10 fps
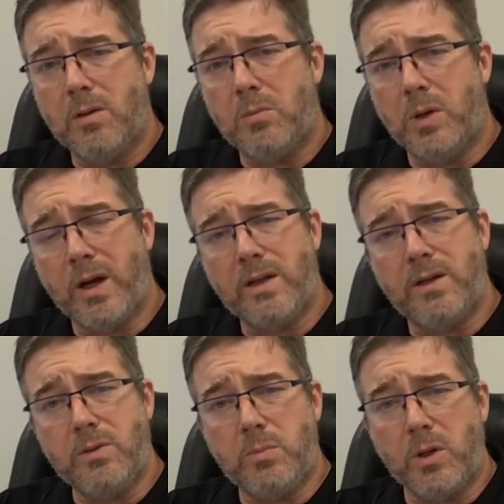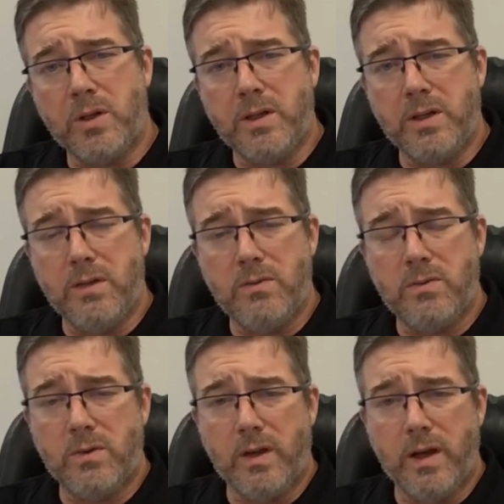But I do believe
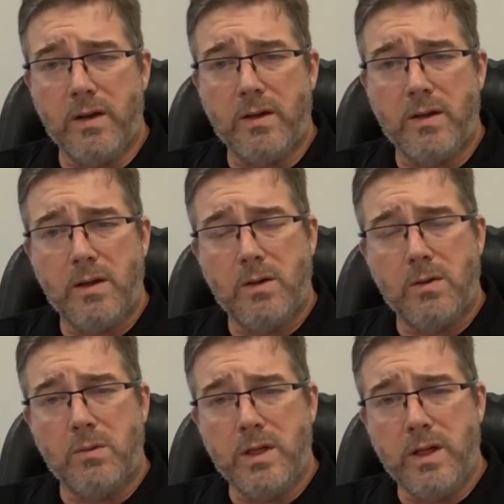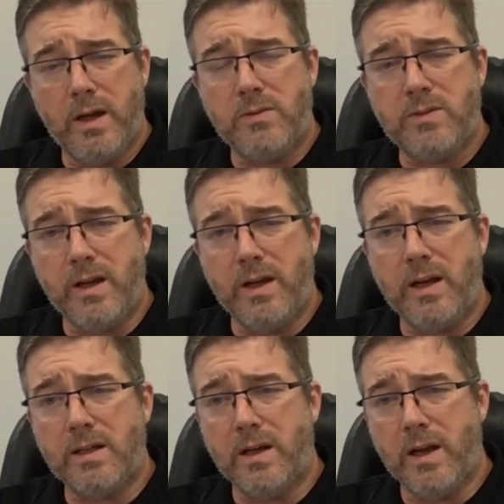that we have to
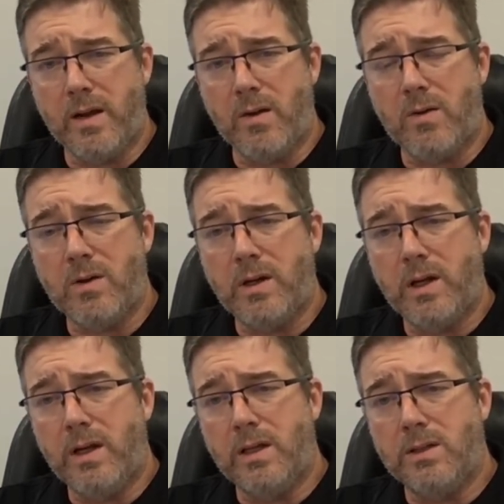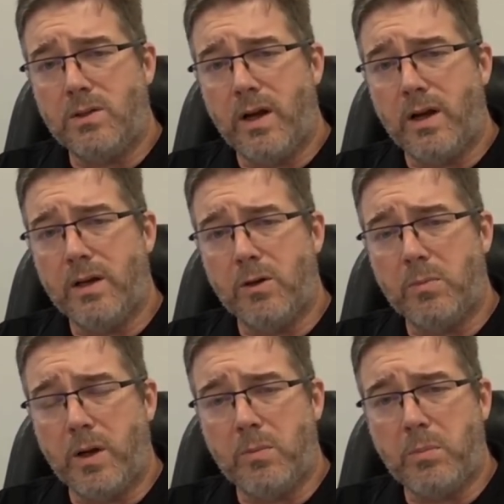act now and try to
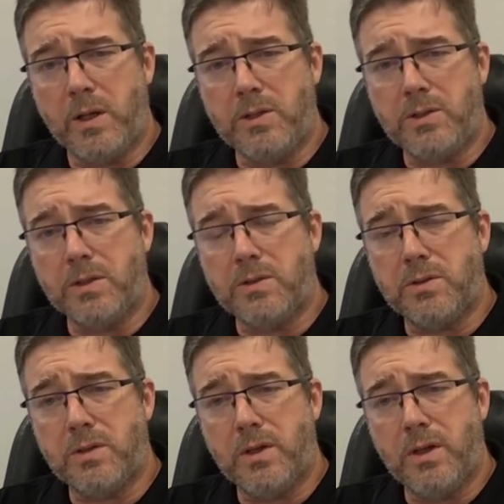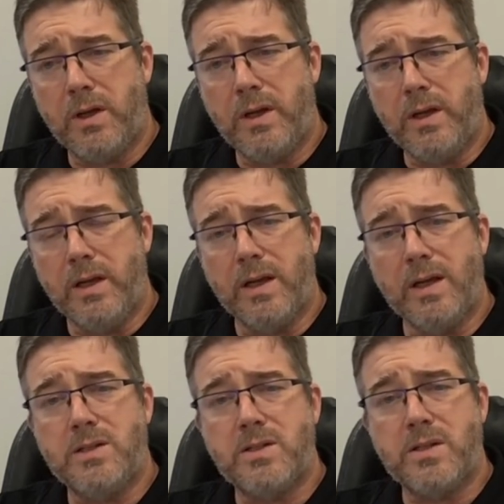help our patients in a
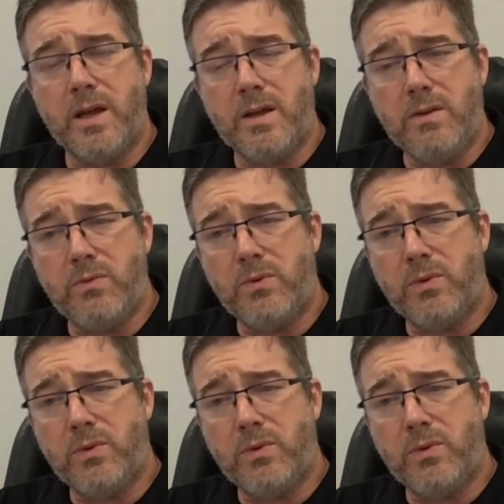safe